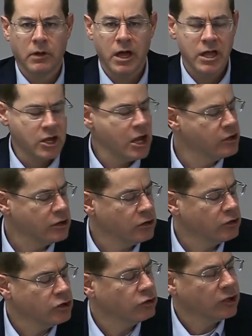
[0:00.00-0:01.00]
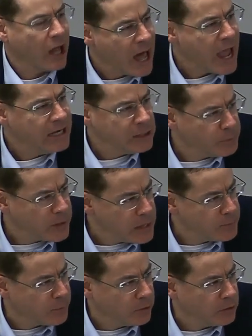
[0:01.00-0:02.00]
You're, lying to
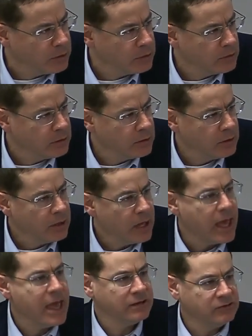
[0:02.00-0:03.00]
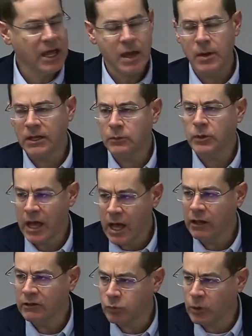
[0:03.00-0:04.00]
people and damning them to
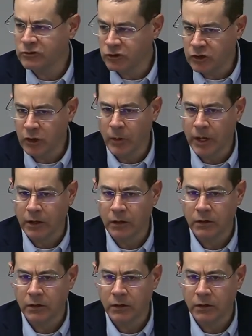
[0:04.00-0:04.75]
hell is what you're doing.